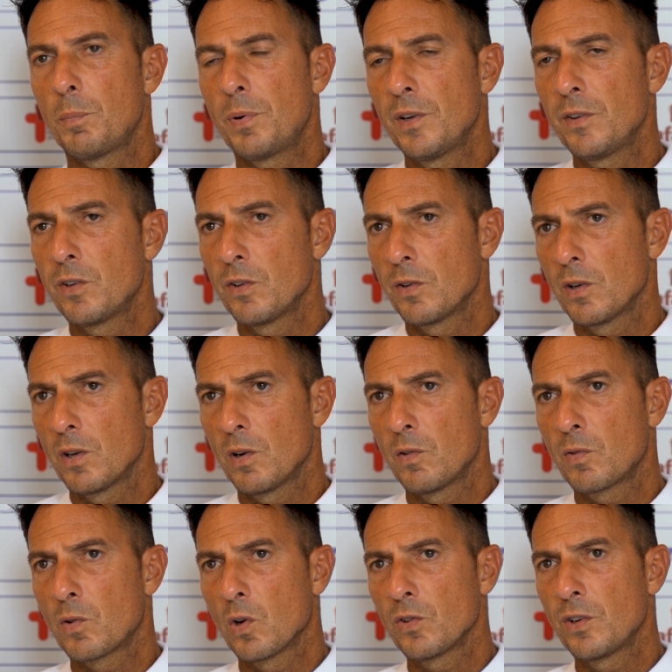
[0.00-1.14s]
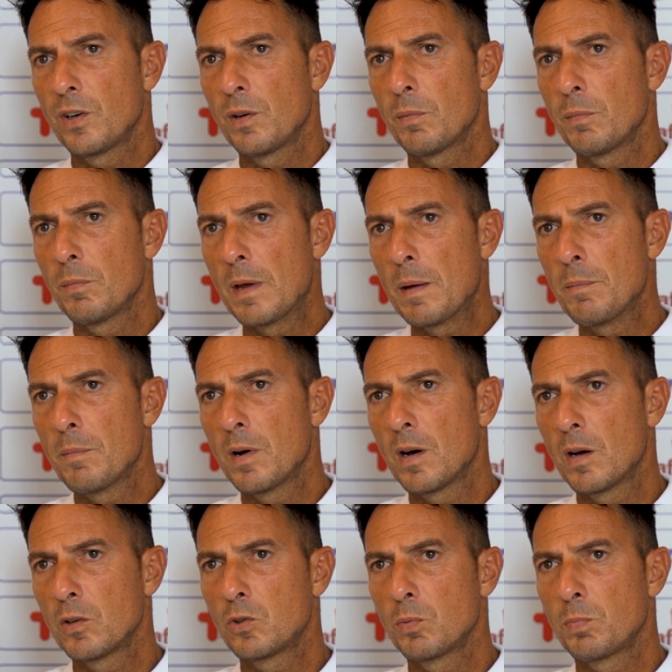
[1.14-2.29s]
Prince is, of course, a
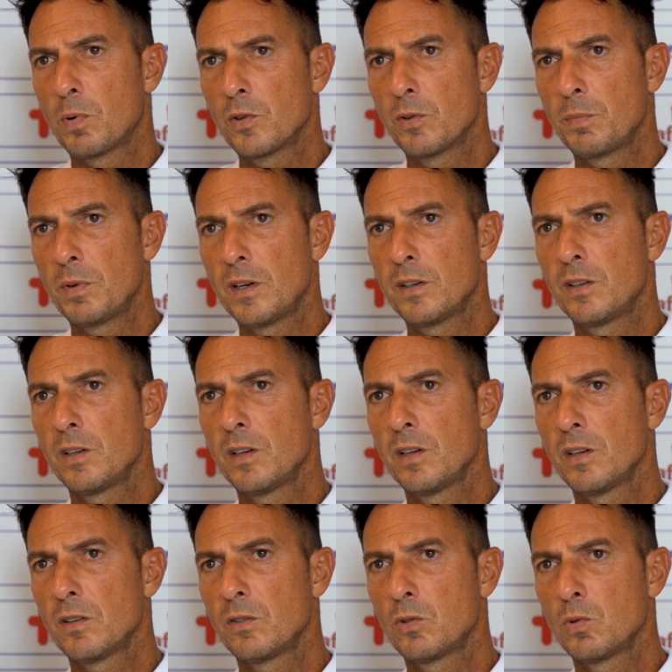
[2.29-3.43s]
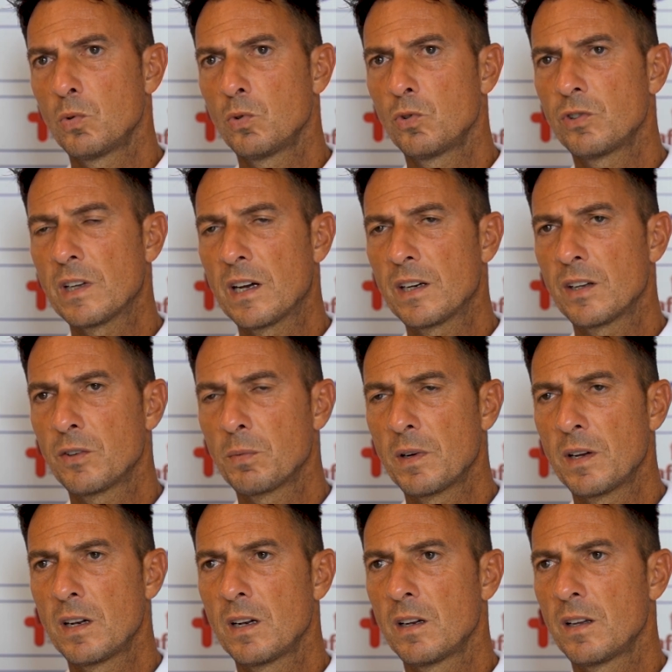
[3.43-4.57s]
member to possibility to start as
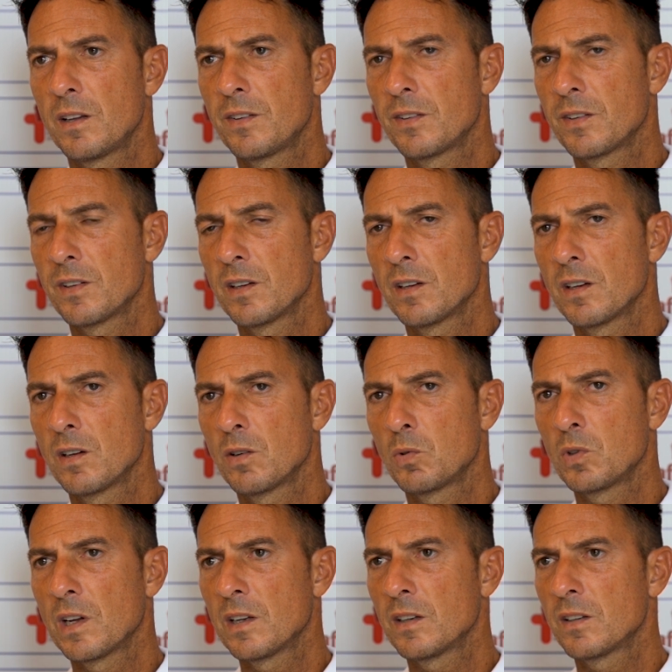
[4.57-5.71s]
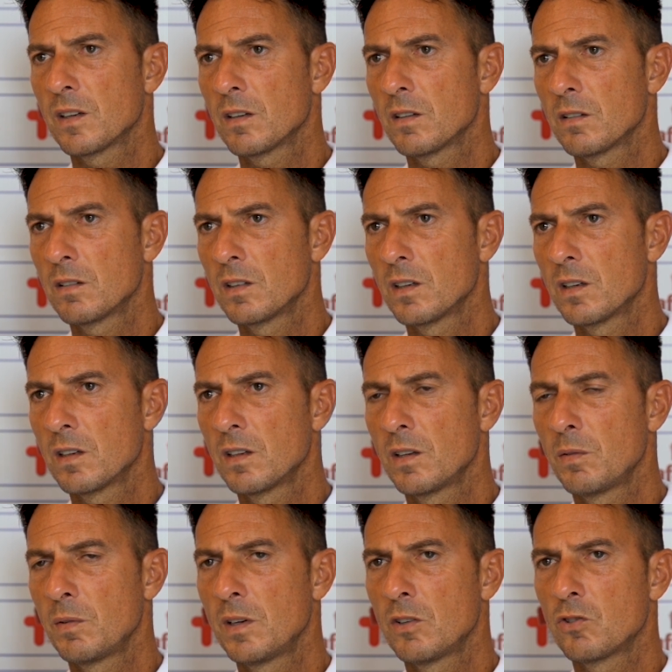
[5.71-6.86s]
well as Udanta. Yeah,
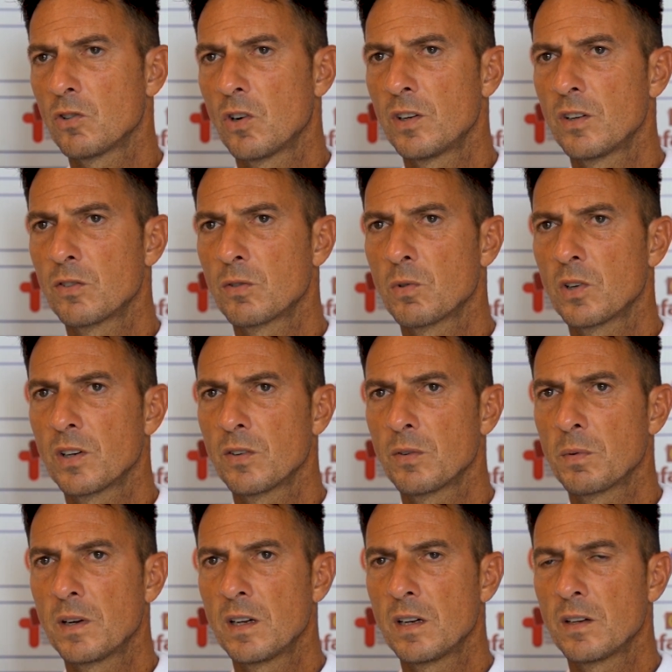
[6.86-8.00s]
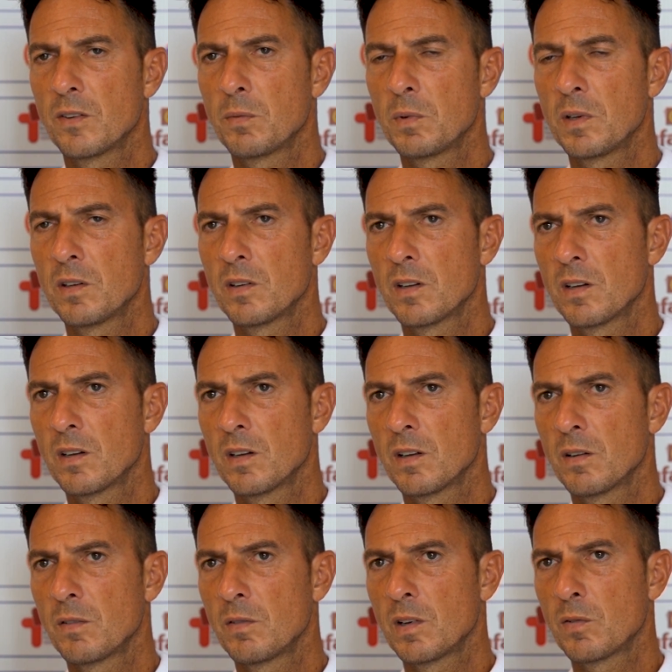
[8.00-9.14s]
he will join the squad as well. That means
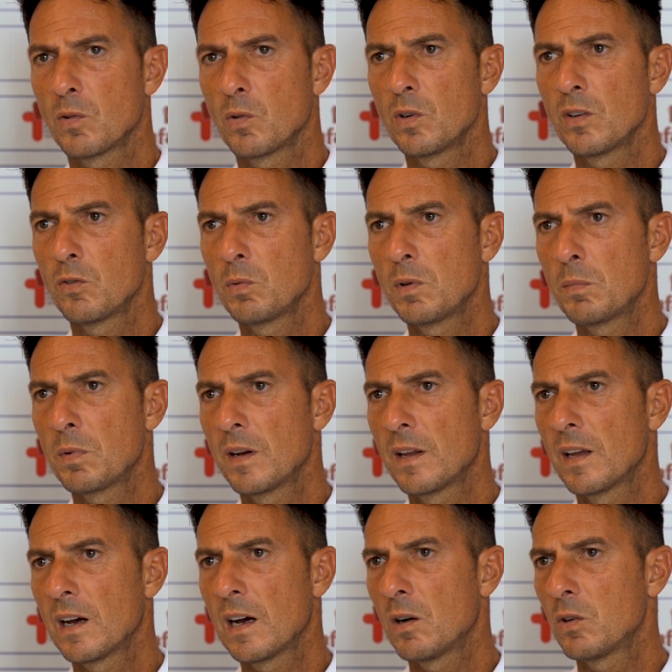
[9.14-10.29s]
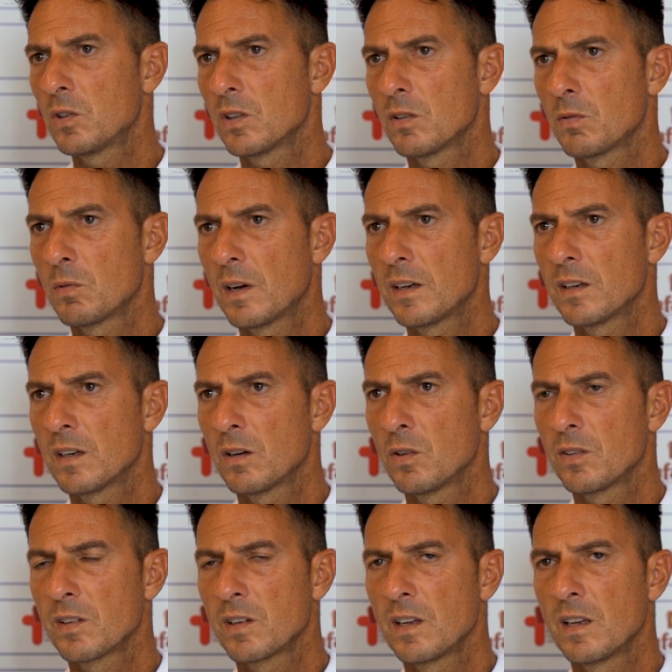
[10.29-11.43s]
we have only 3 players out right now.
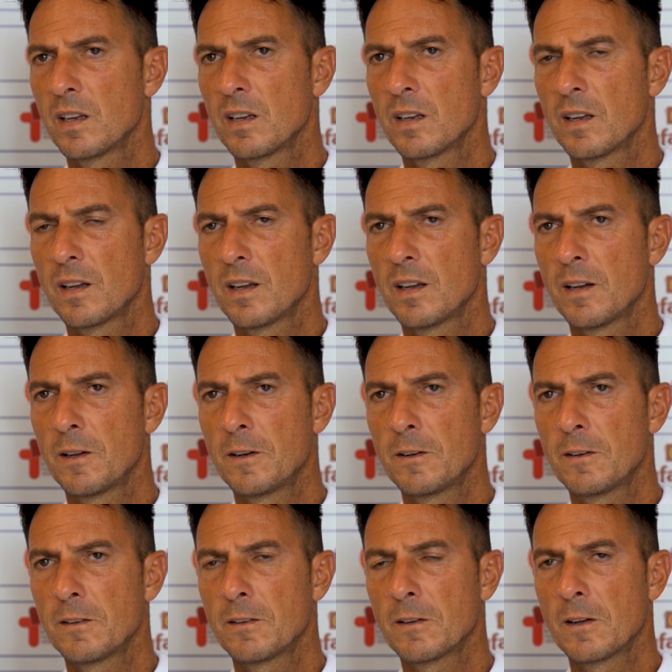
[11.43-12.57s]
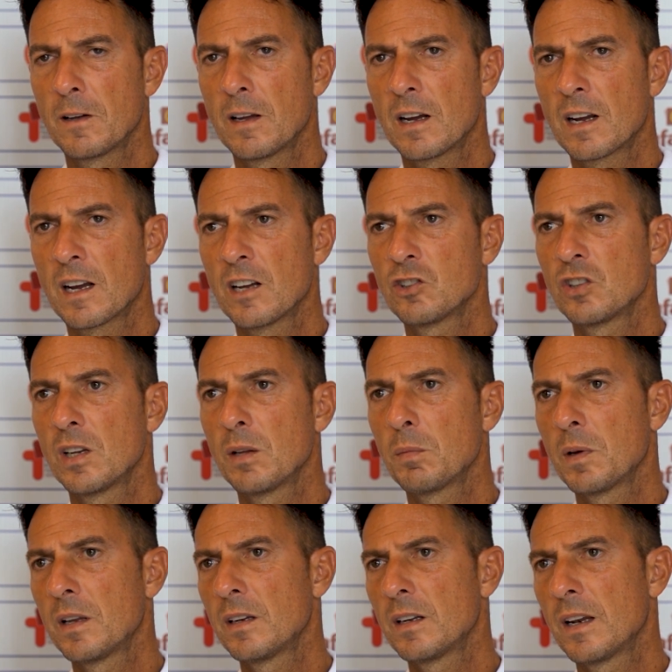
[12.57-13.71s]
It's King and
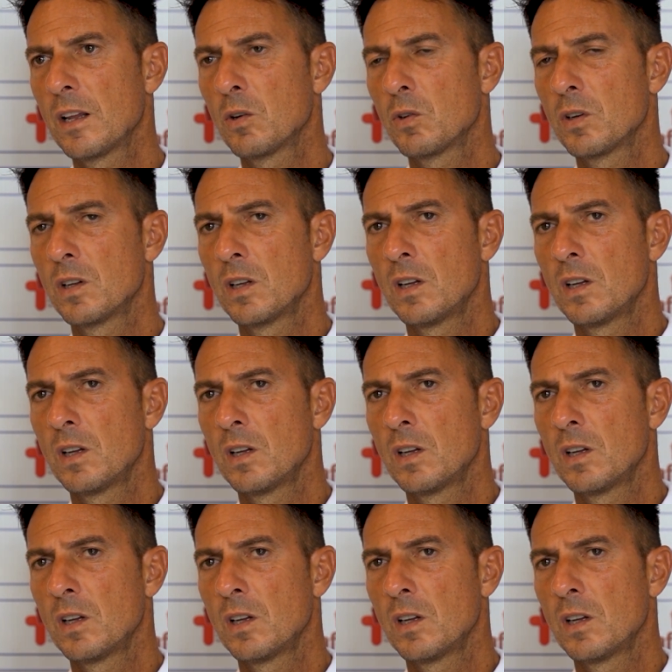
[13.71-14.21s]
Akashdeep and Leon.